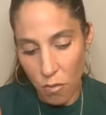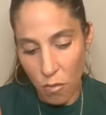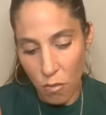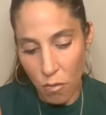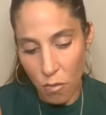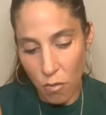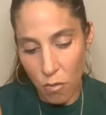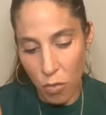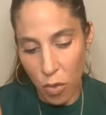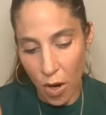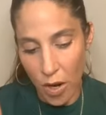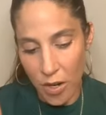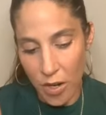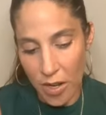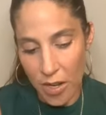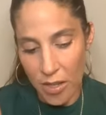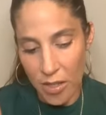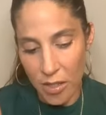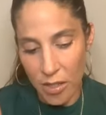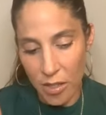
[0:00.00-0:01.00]
One
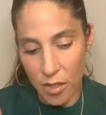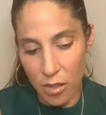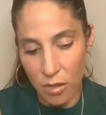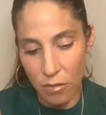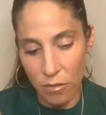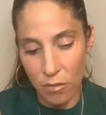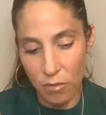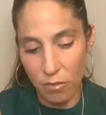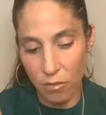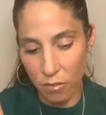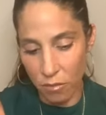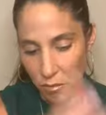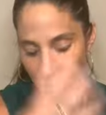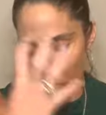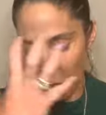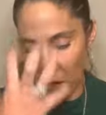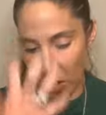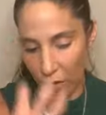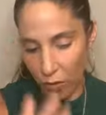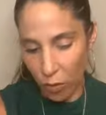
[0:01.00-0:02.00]
is
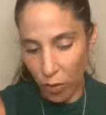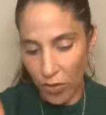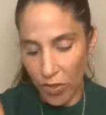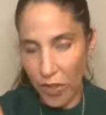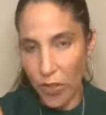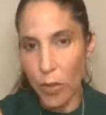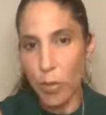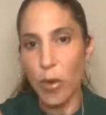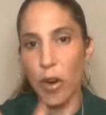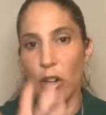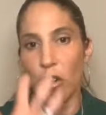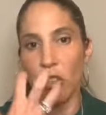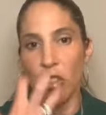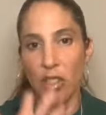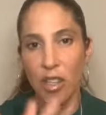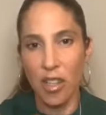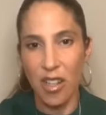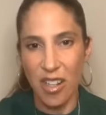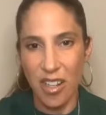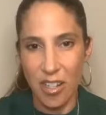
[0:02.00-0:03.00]
kind of within the
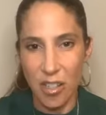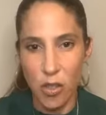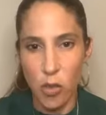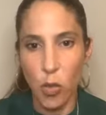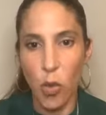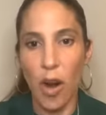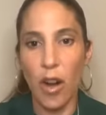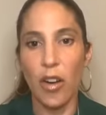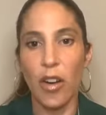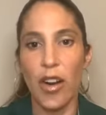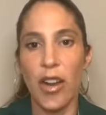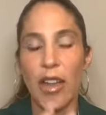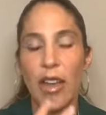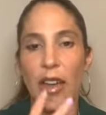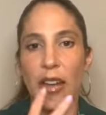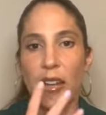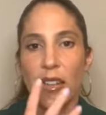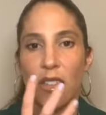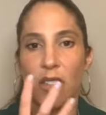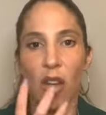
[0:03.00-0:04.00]
person and it's worry
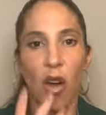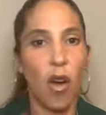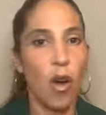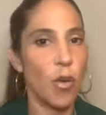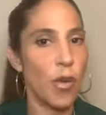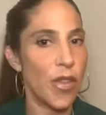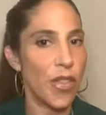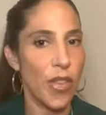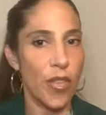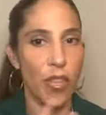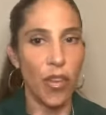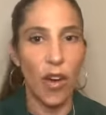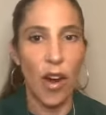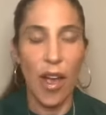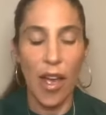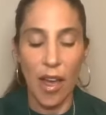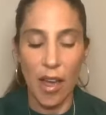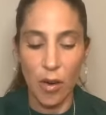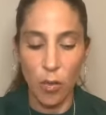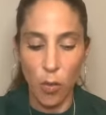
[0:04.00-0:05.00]
and it's all within their
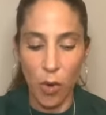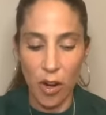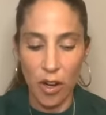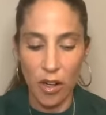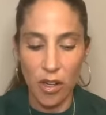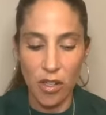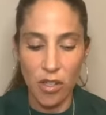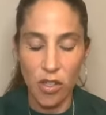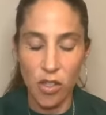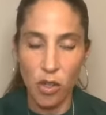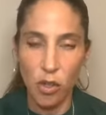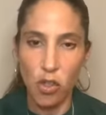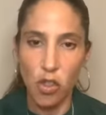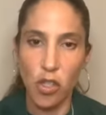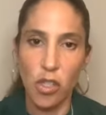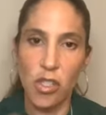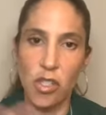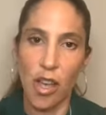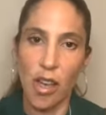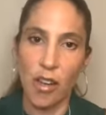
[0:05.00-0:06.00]
head, whereas social
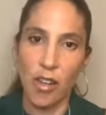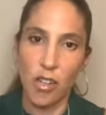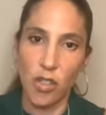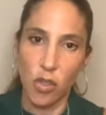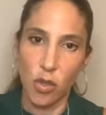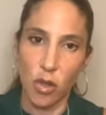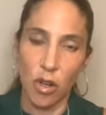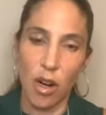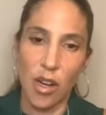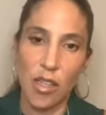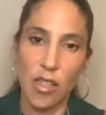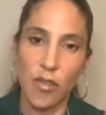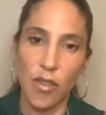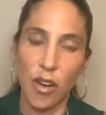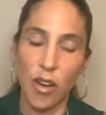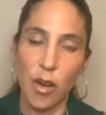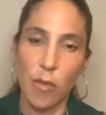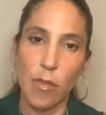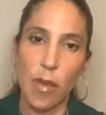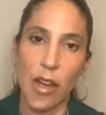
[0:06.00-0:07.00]
anxiety disorder has
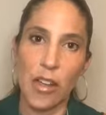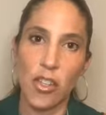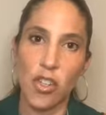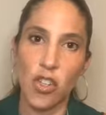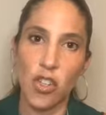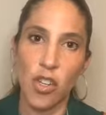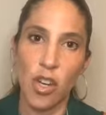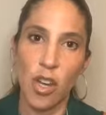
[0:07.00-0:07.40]
very much